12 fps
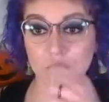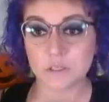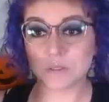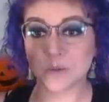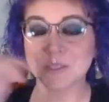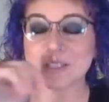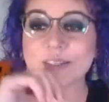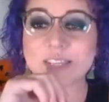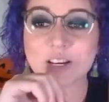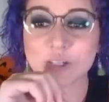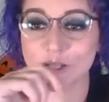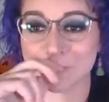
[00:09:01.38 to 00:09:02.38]
So this is
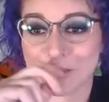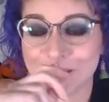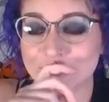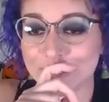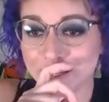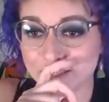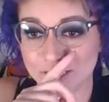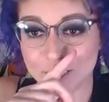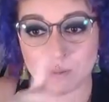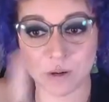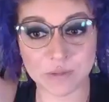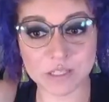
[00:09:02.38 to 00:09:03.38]
actually a mini science
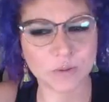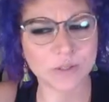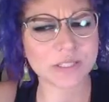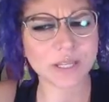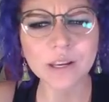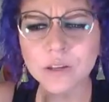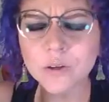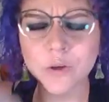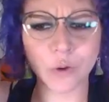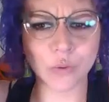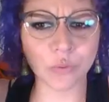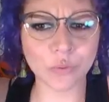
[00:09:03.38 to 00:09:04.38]
experiment. So let's kind of
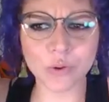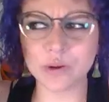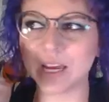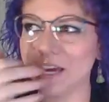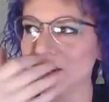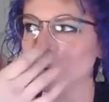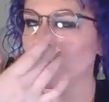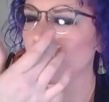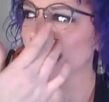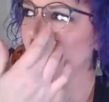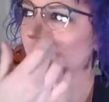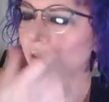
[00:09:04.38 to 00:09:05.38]
go through again
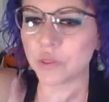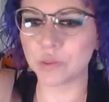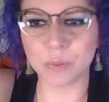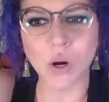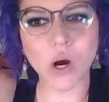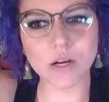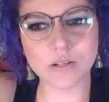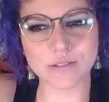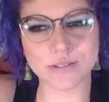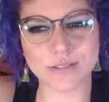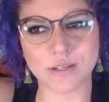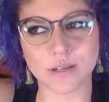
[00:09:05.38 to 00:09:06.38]
the
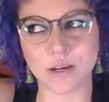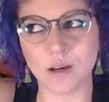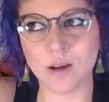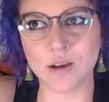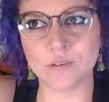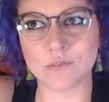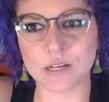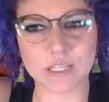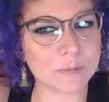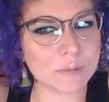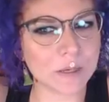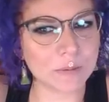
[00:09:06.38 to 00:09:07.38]
parts of an
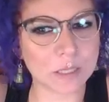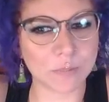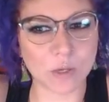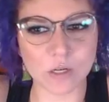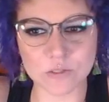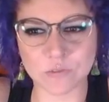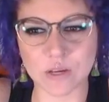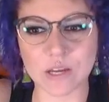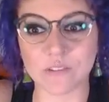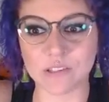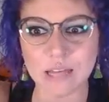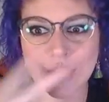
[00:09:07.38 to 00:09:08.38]
experiment, the parts of kind of
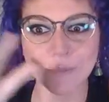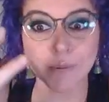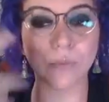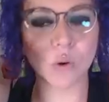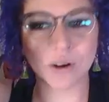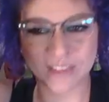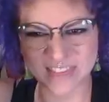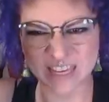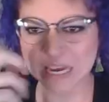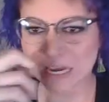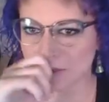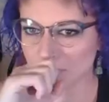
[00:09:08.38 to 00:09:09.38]
a lab report,
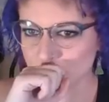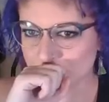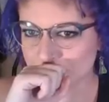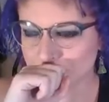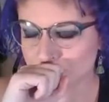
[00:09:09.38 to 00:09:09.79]
thinking through it.